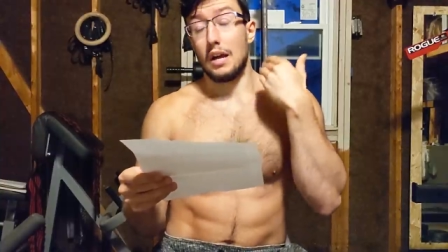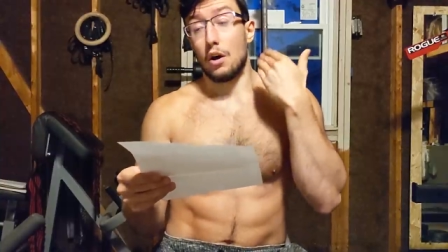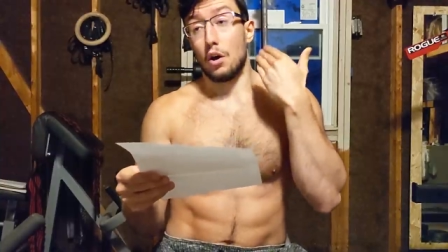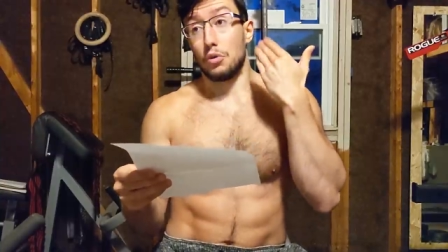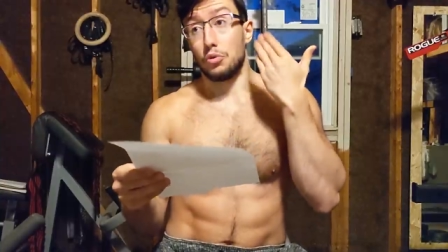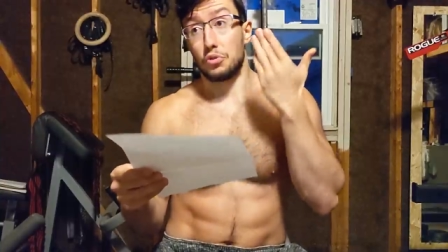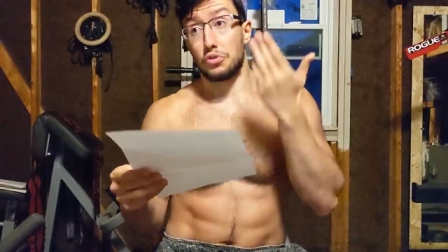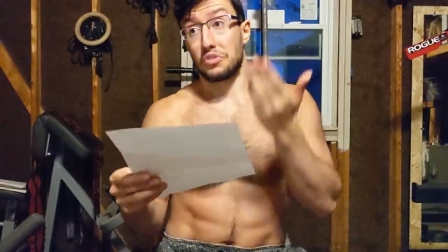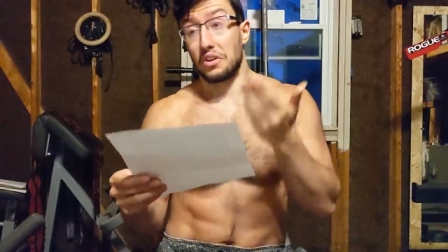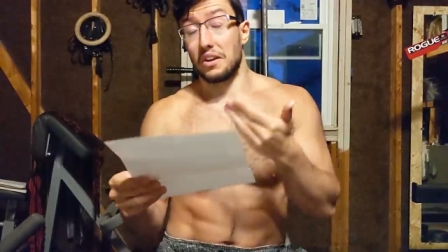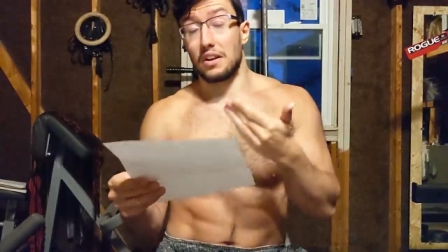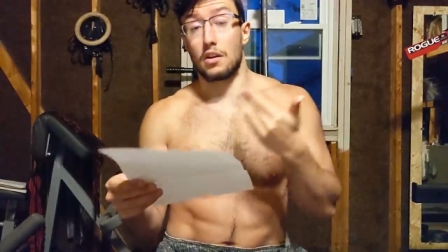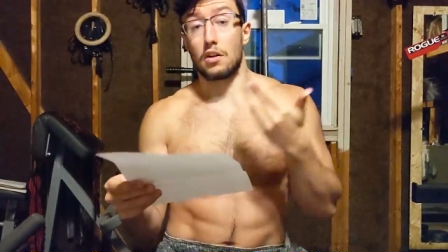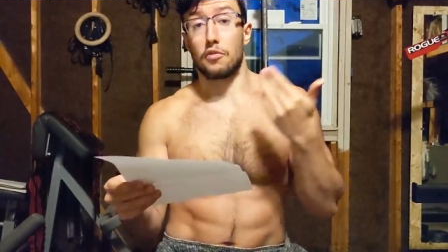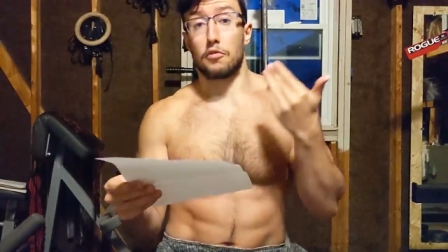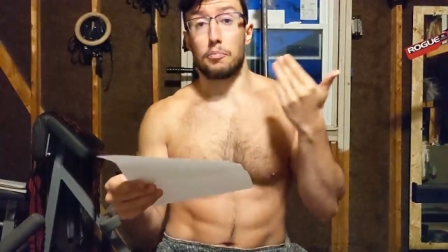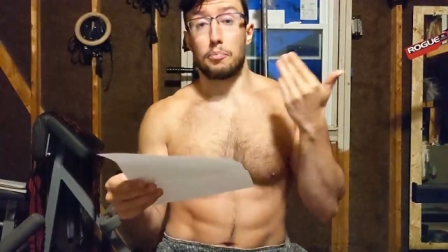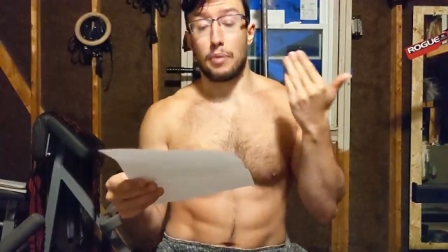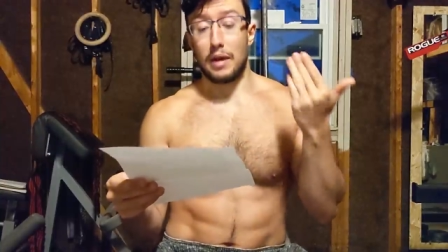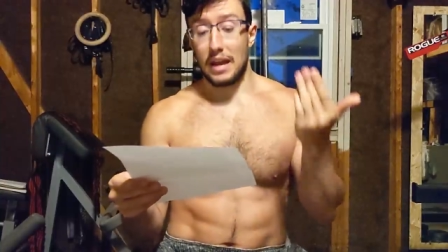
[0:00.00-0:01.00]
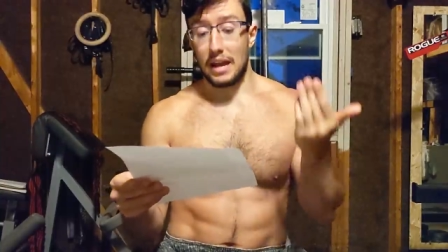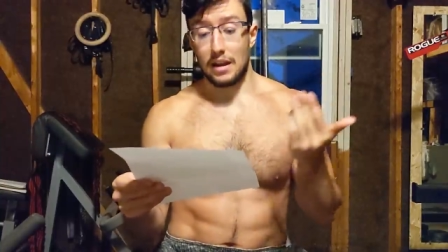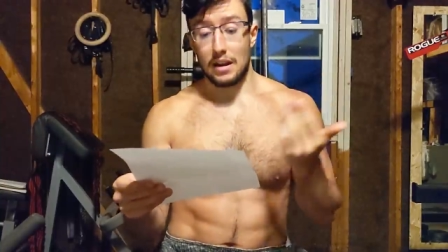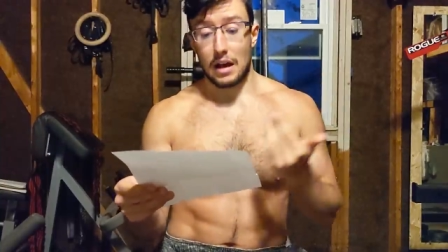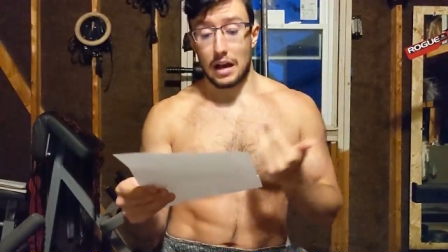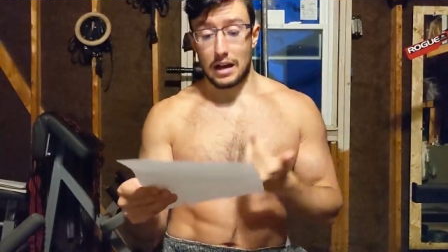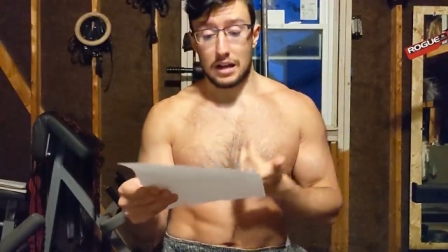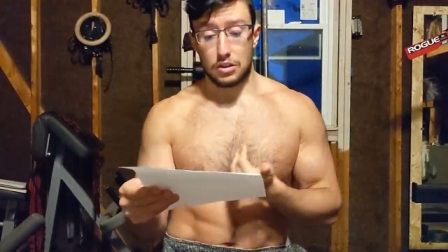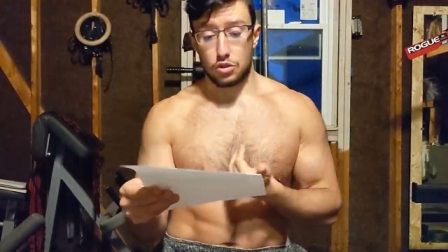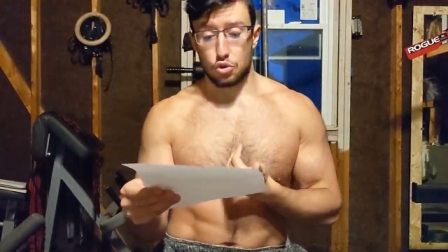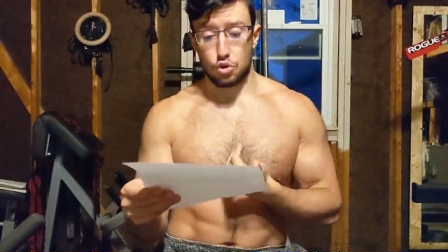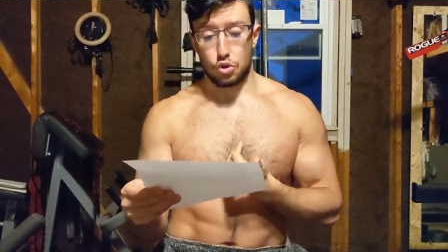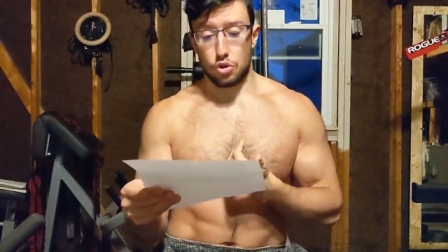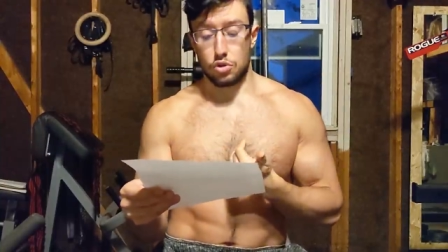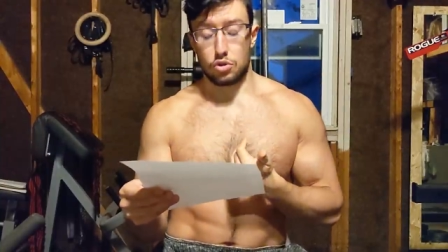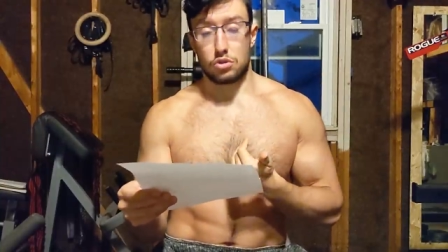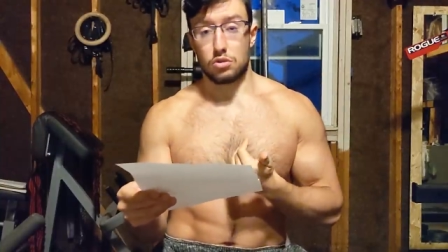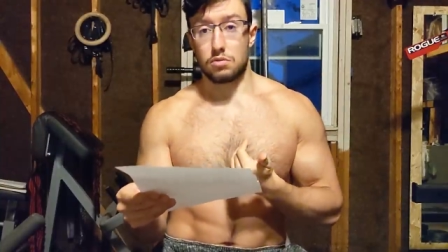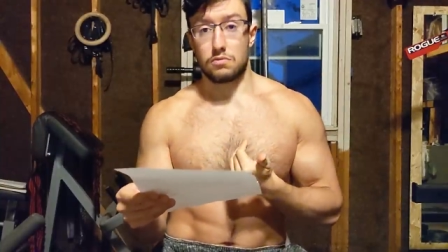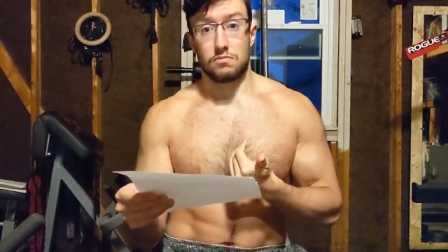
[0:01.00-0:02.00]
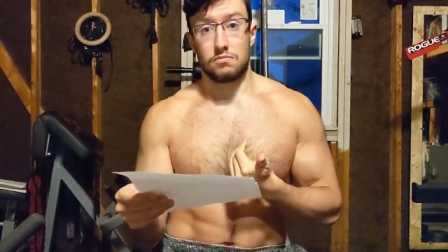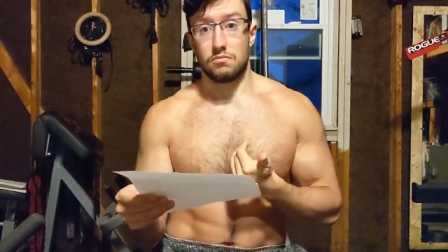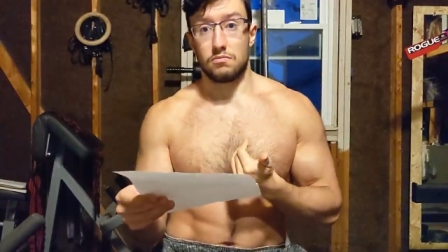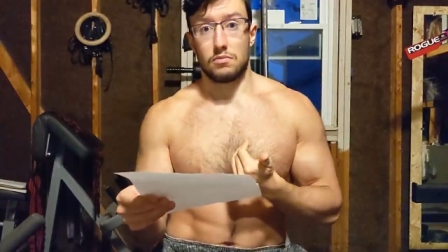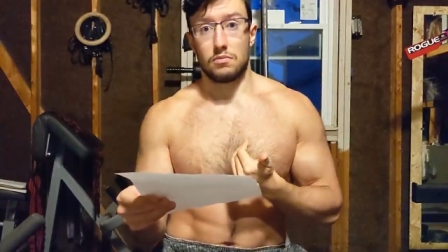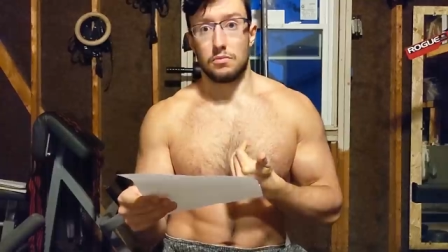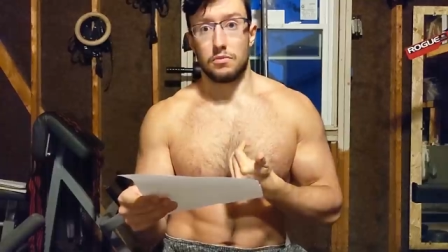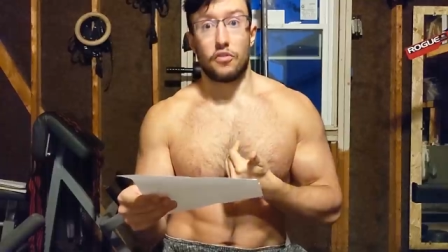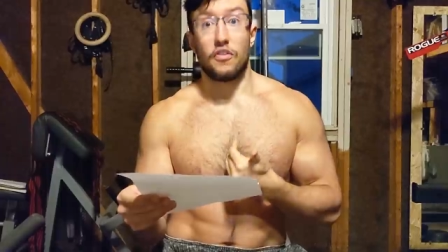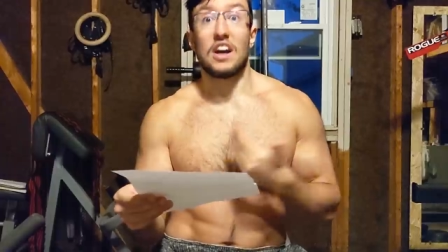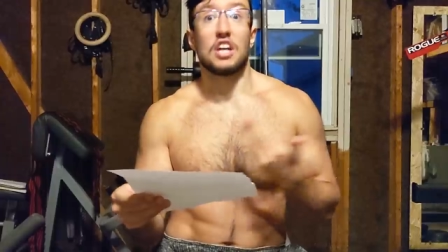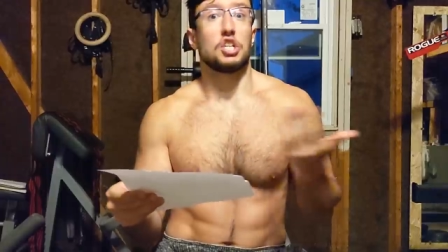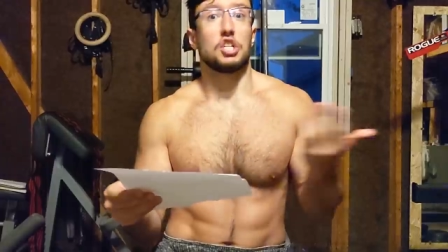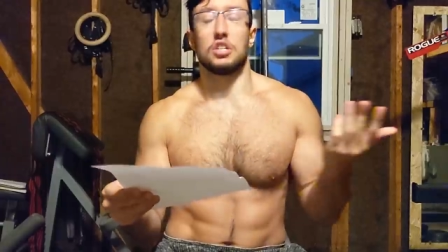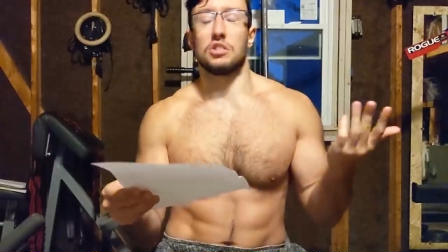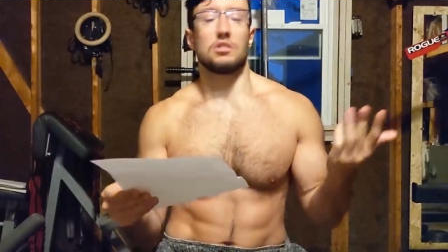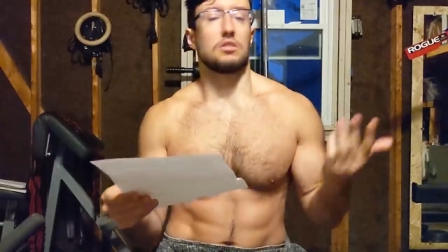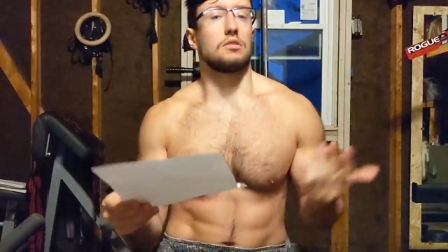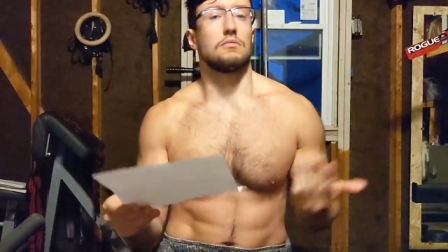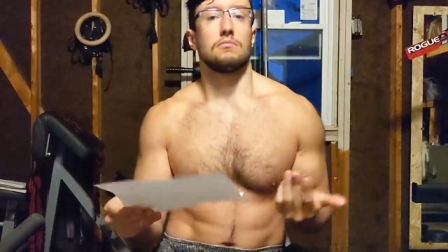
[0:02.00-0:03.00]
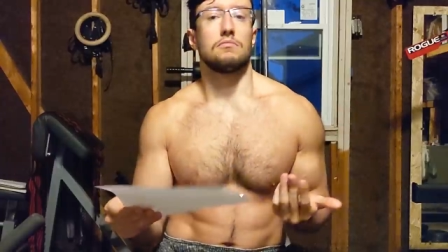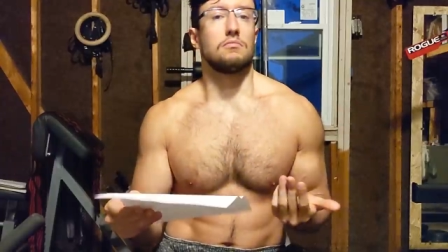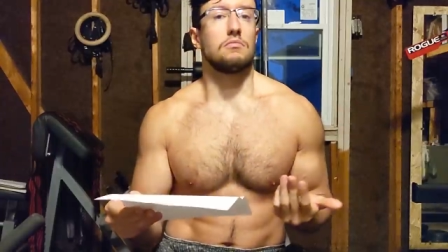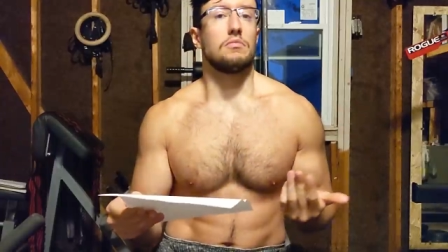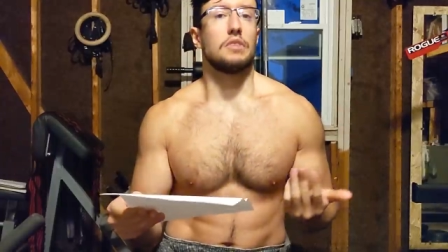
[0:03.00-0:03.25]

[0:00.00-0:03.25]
understanding of pain as just fascist.